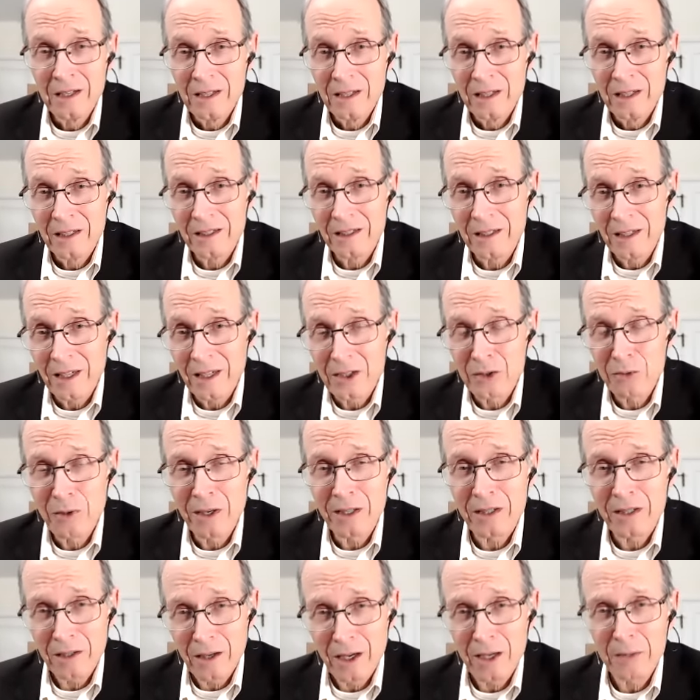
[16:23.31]
and guess
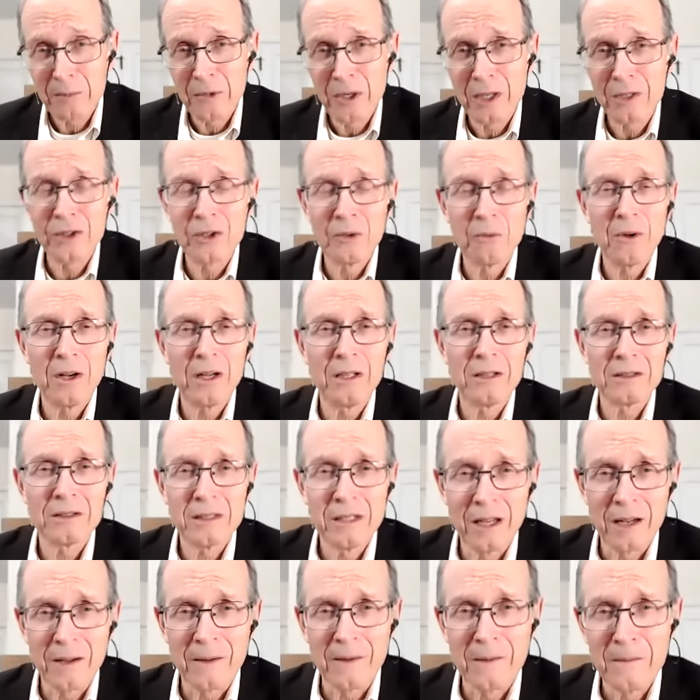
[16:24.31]
what? God brought the walls
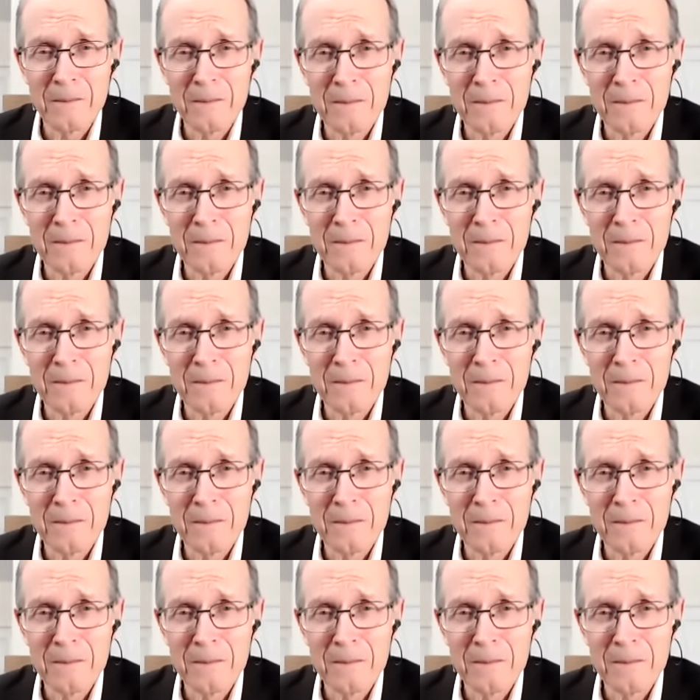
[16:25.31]
down.